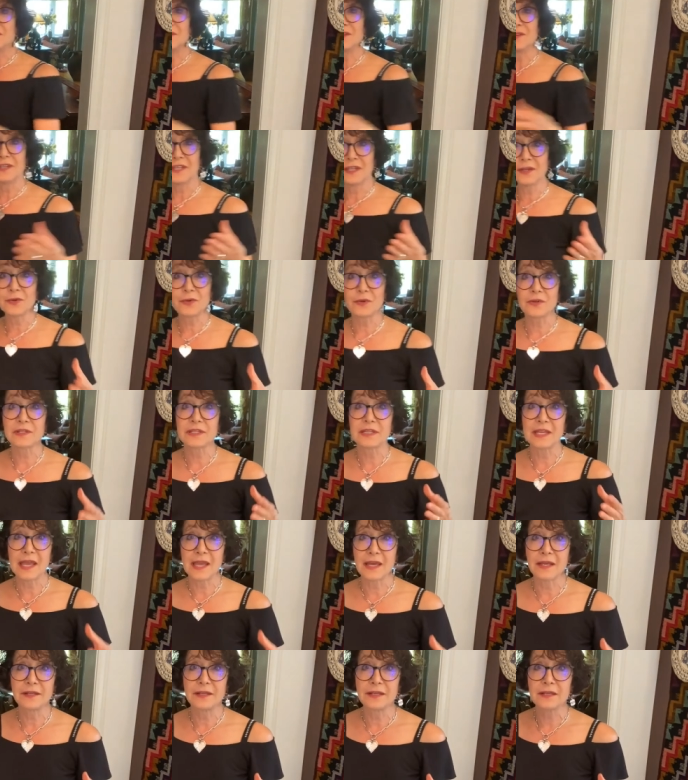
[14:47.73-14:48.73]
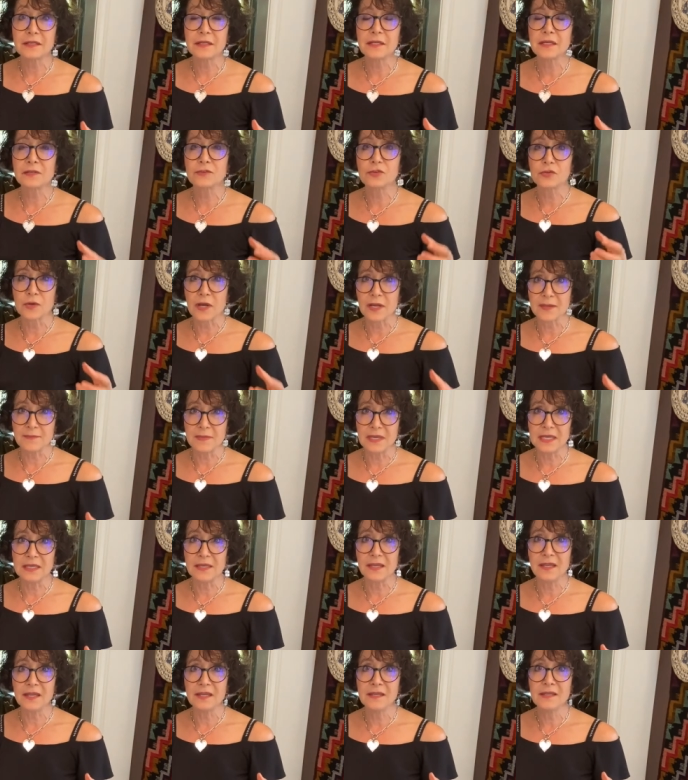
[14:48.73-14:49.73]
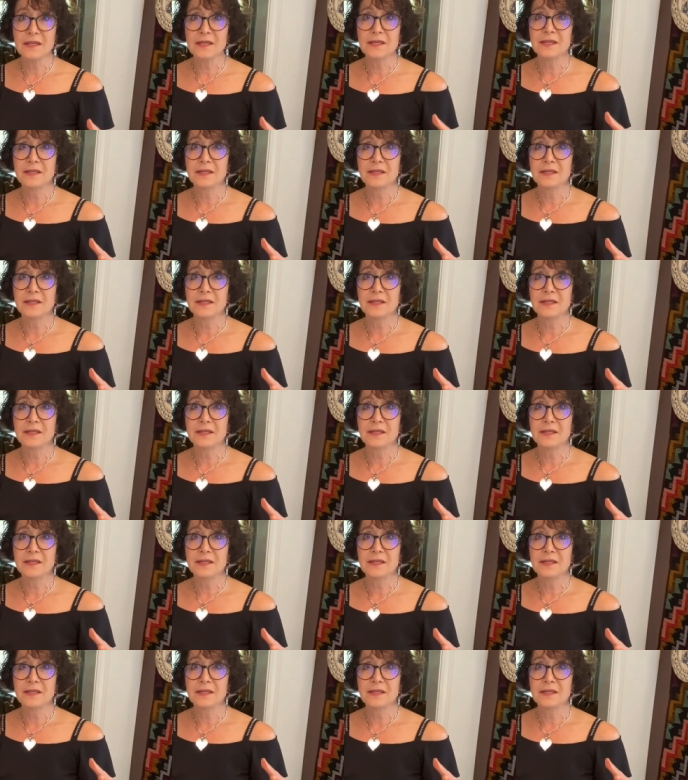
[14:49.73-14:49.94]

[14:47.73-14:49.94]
can get organic crimini,